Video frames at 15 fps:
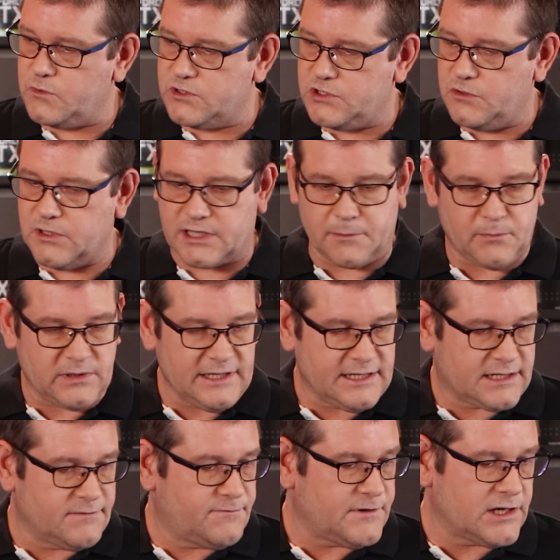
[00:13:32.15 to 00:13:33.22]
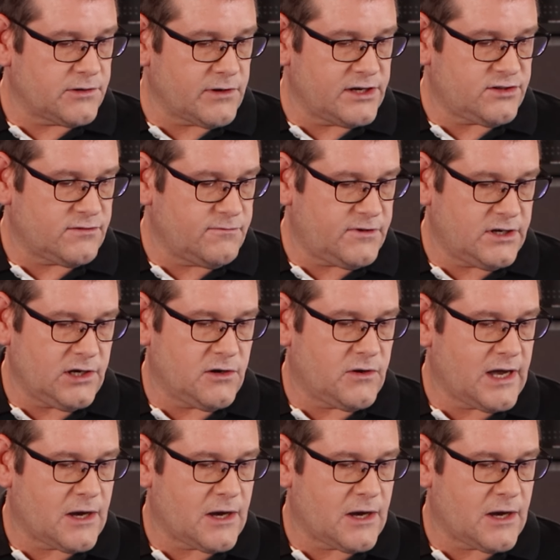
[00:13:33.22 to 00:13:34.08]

We'll do a complete configuration video,